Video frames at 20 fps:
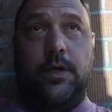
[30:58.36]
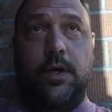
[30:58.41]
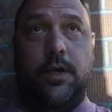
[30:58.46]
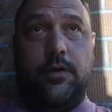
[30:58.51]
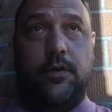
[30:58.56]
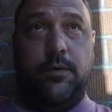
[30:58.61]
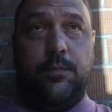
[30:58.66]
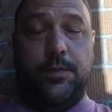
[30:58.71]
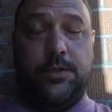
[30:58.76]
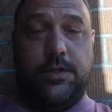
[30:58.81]

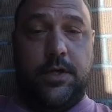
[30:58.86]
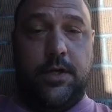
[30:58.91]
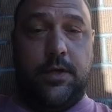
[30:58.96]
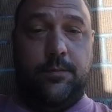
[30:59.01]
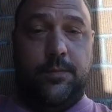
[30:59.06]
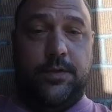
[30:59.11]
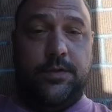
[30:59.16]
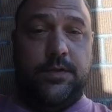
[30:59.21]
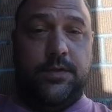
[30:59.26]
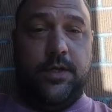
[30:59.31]
in your
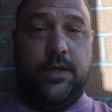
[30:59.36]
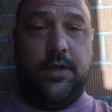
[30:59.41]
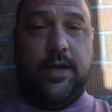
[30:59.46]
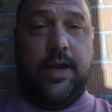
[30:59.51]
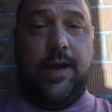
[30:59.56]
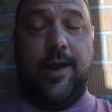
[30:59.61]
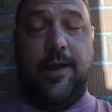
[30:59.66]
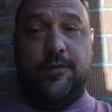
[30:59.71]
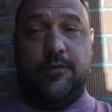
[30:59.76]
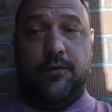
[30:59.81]
pajamas,
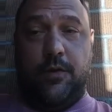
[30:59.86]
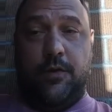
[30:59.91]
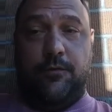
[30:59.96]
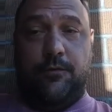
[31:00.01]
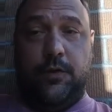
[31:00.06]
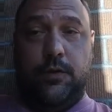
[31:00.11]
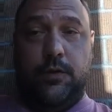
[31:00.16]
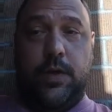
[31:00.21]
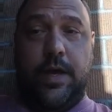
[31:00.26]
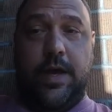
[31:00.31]
answering a
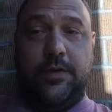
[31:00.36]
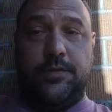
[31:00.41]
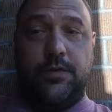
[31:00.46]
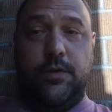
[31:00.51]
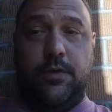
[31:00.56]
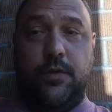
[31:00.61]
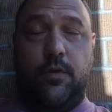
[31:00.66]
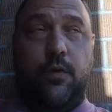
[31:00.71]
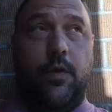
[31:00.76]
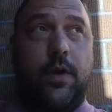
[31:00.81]
few yes
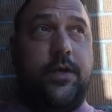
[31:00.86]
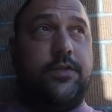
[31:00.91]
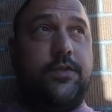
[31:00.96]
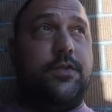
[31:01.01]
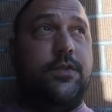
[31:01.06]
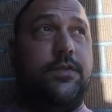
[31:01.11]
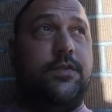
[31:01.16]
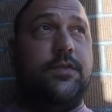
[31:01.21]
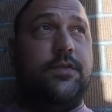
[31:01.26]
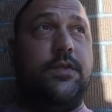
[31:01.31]
or no
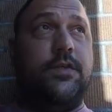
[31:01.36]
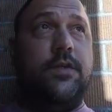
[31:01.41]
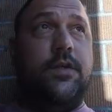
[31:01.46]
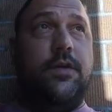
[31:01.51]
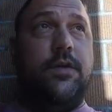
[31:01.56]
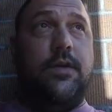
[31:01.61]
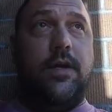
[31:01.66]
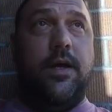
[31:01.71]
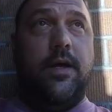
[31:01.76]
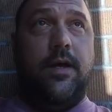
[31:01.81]
questions,
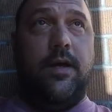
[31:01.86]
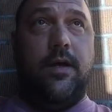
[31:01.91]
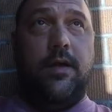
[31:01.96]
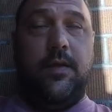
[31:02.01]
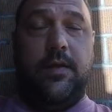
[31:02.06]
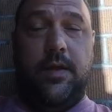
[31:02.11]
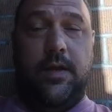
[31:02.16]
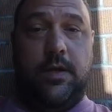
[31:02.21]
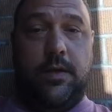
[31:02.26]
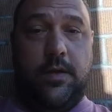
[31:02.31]

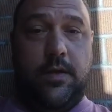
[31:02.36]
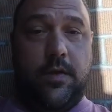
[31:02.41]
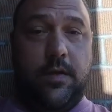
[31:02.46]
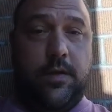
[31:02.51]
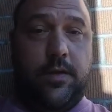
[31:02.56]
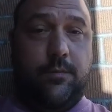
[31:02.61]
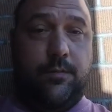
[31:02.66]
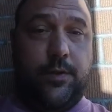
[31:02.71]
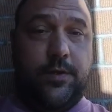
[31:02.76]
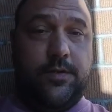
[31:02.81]
or the